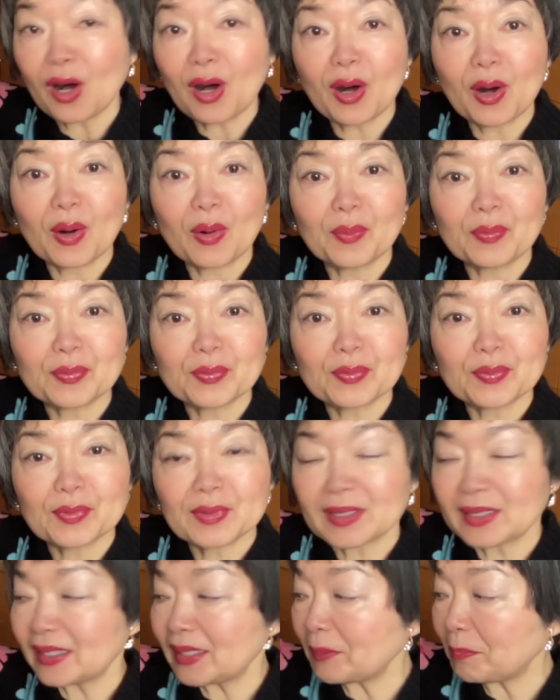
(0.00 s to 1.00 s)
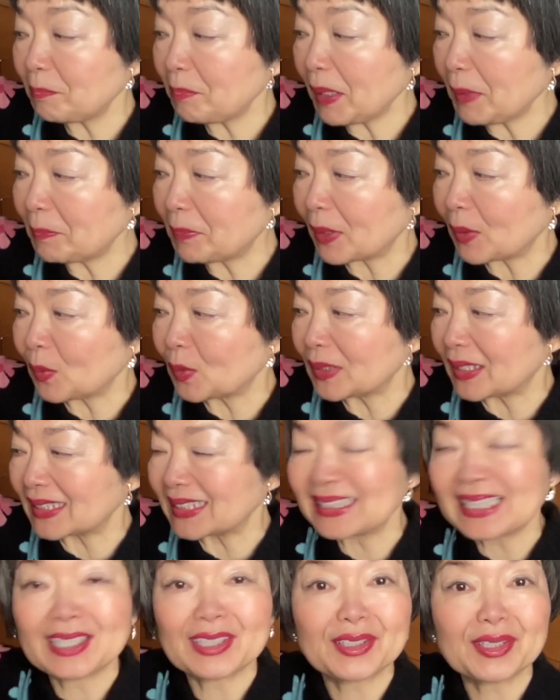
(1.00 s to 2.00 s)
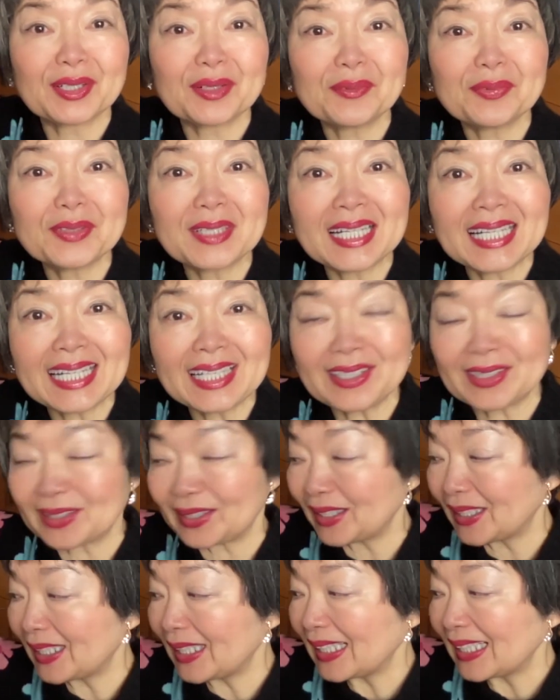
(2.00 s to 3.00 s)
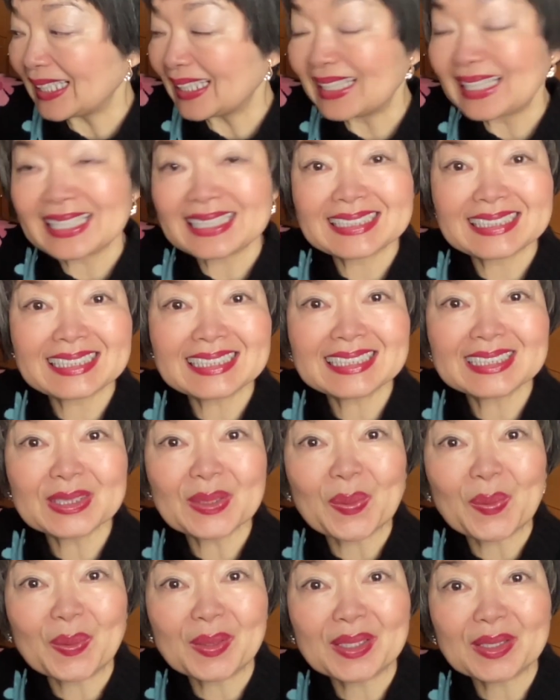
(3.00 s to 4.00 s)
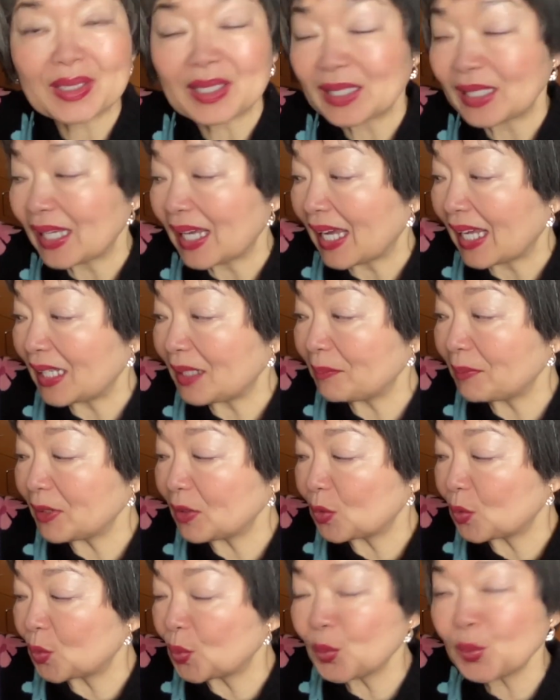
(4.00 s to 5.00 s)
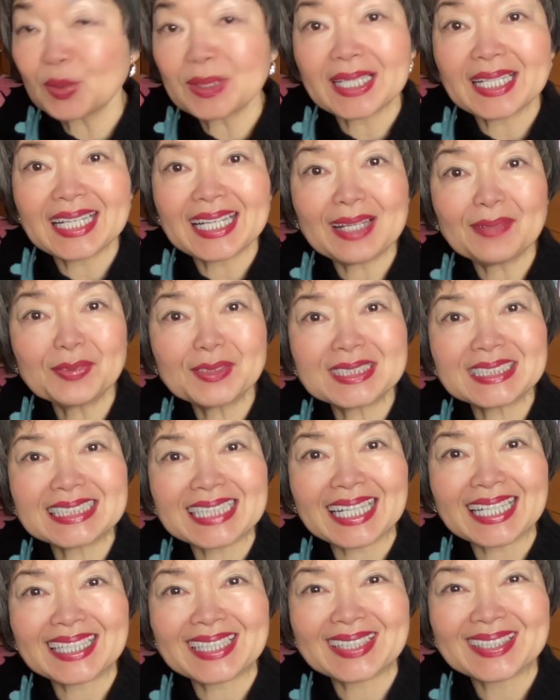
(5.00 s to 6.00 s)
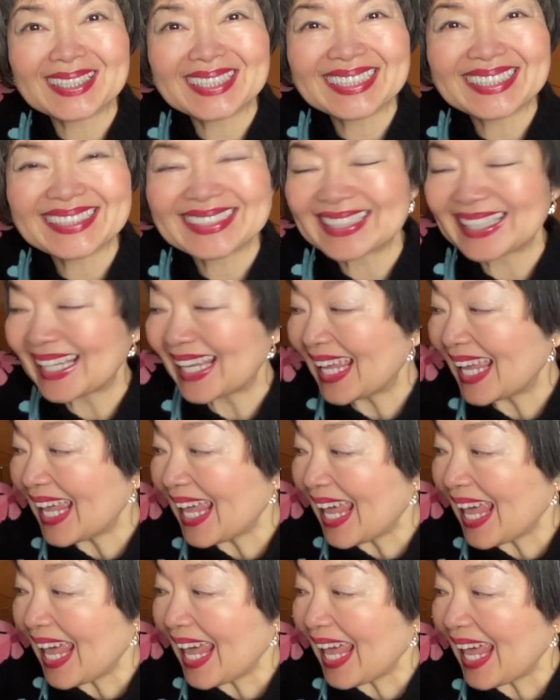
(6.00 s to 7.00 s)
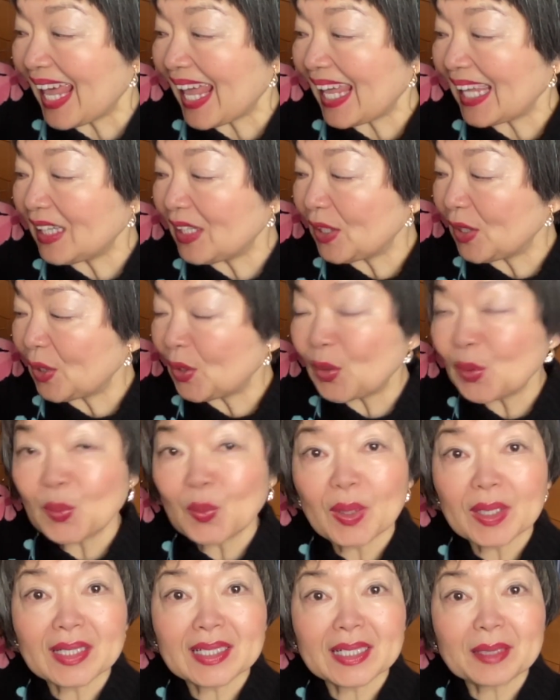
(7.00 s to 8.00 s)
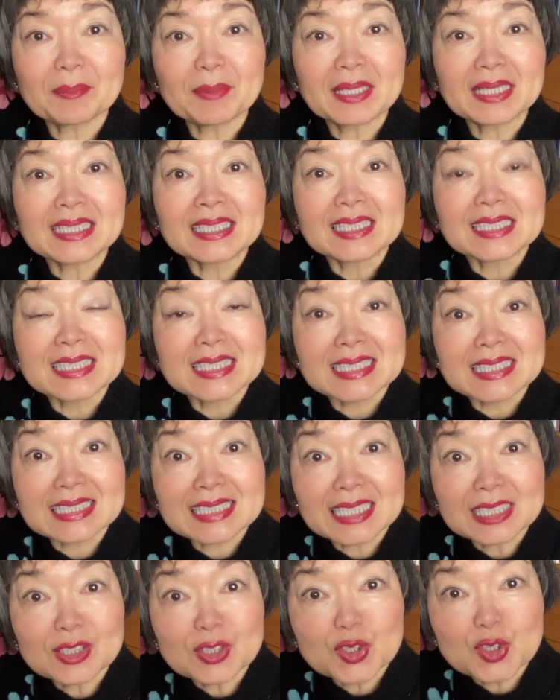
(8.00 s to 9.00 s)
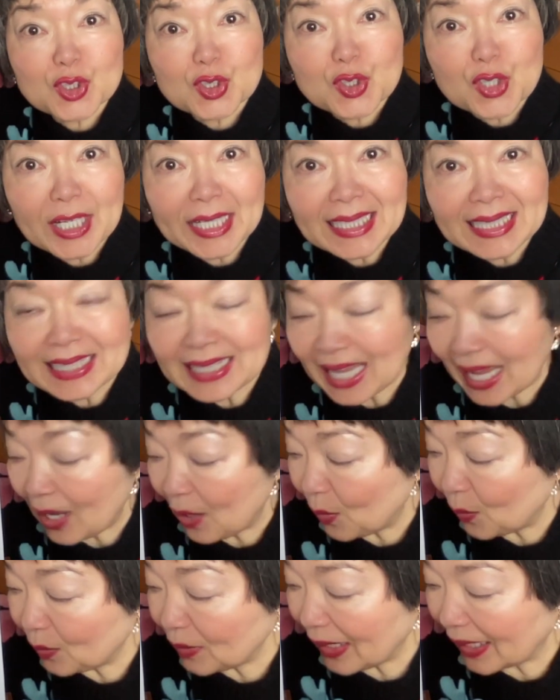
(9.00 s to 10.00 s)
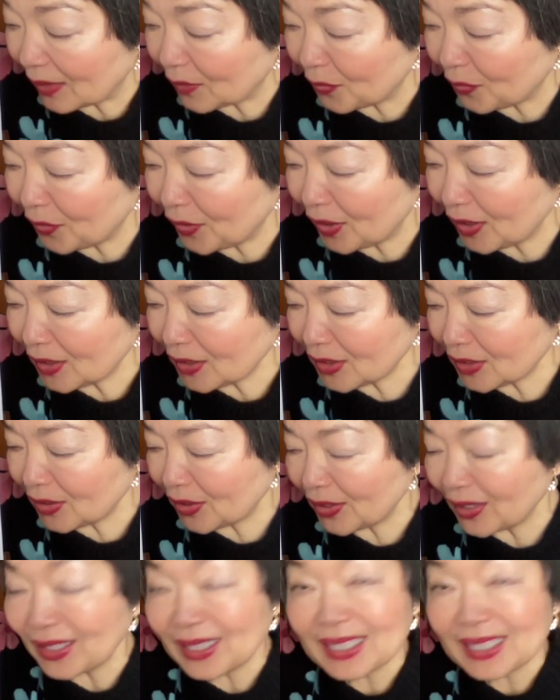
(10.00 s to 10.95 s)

of the paper or the center of the letter. This is going a little bit to the left side. And you are coming just straight down at first.